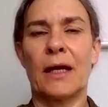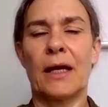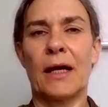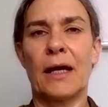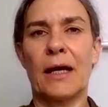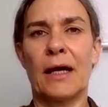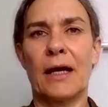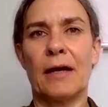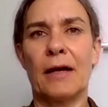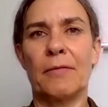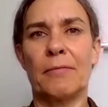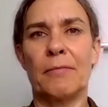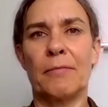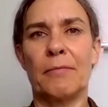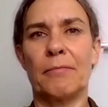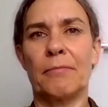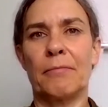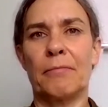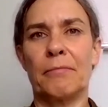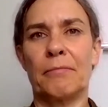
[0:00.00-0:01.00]
while,
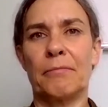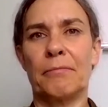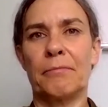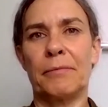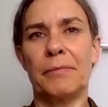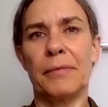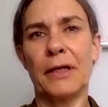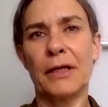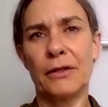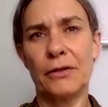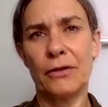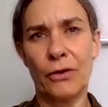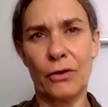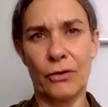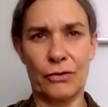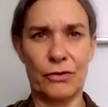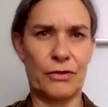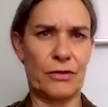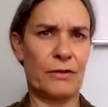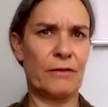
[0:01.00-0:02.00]
but
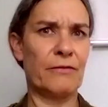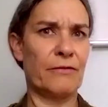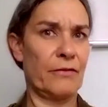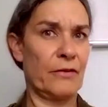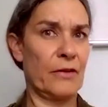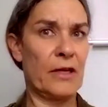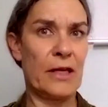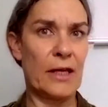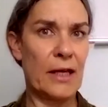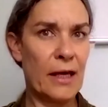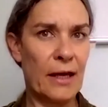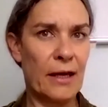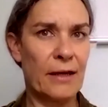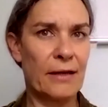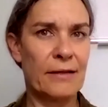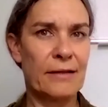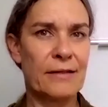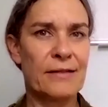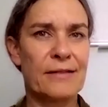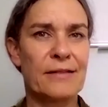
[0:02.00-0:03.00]
not for
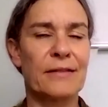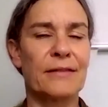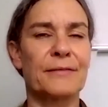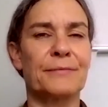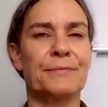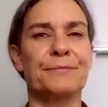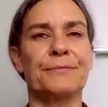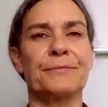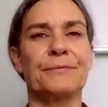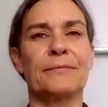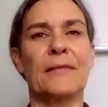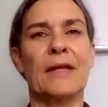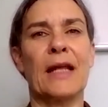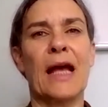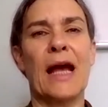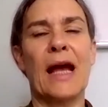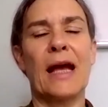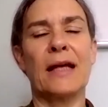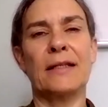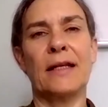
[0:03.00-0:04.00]
years.
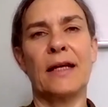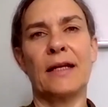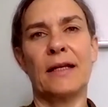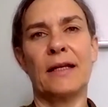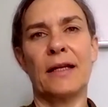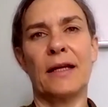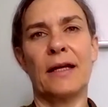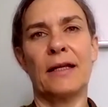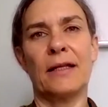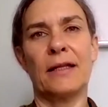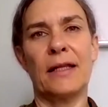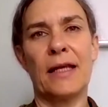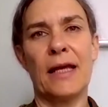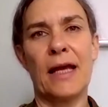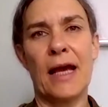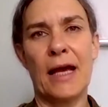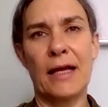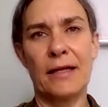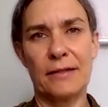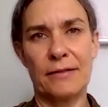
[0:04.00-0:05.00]
And then at the
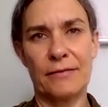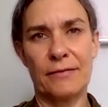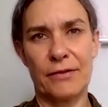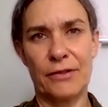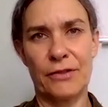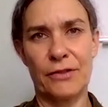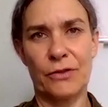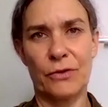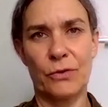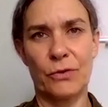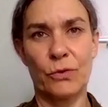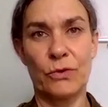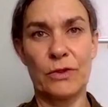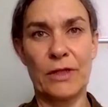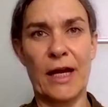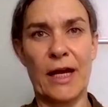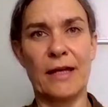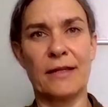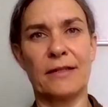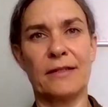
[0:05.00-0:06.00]
end of the school
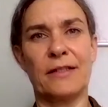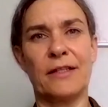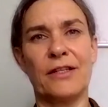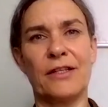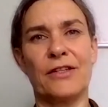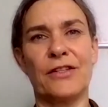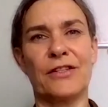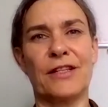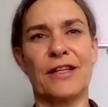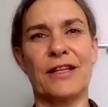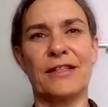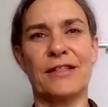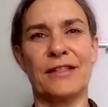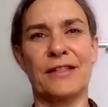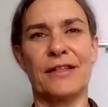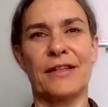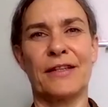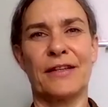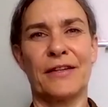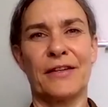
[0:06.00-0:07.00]
day, the teacher
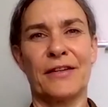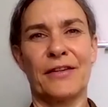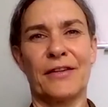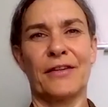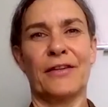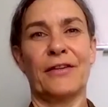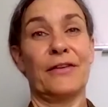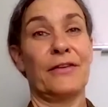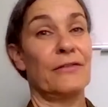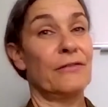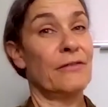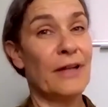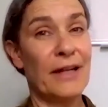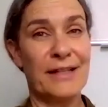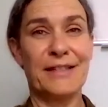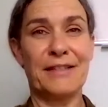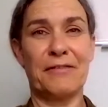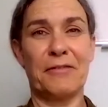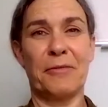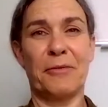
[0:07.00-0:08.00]
says, "Right,
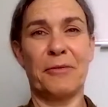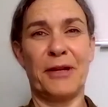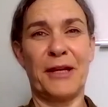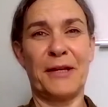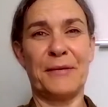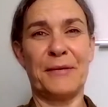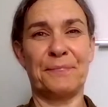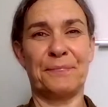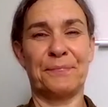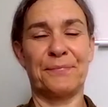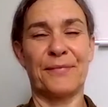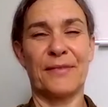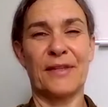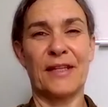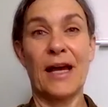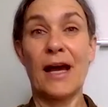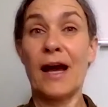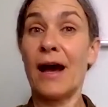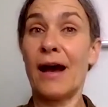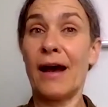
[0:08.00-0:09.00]
everybody,
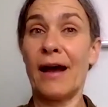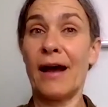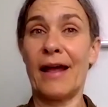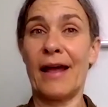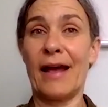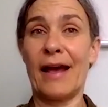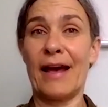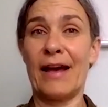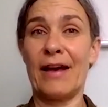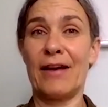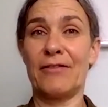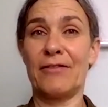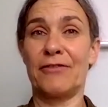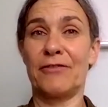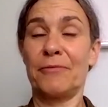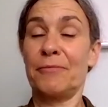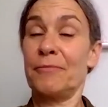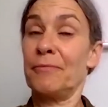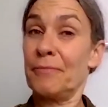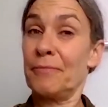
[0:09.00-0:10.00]
I
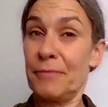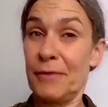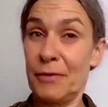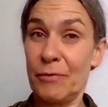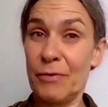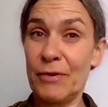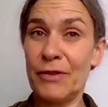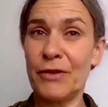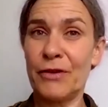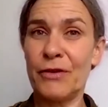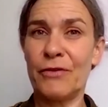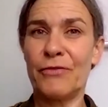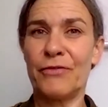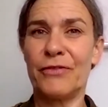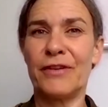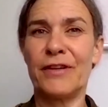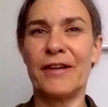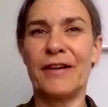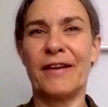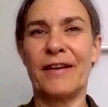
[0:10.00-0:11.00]
have been with you
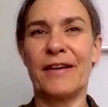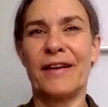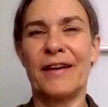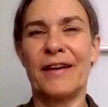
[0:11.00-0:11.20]
for